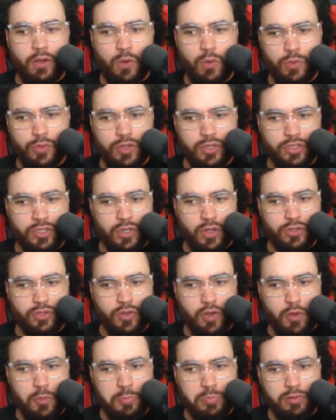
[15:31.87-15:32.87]
Oh, there's
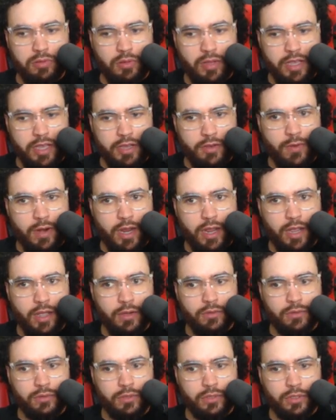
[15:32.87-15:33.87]
also a
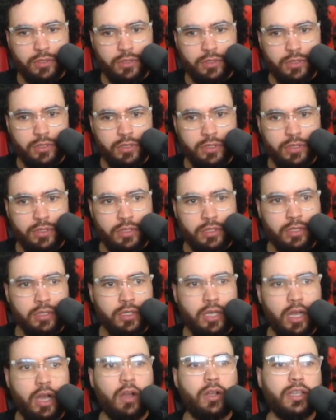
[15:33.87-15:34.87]
playground.
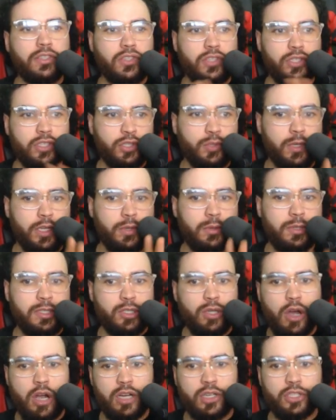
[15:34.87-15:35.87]
Okay, so this is where you would
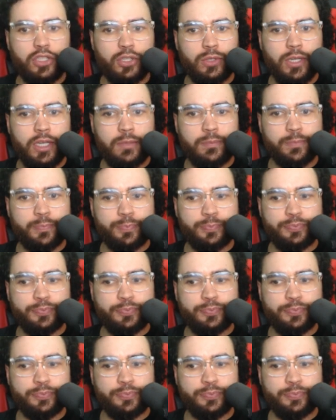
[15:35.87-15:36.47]
talk to it,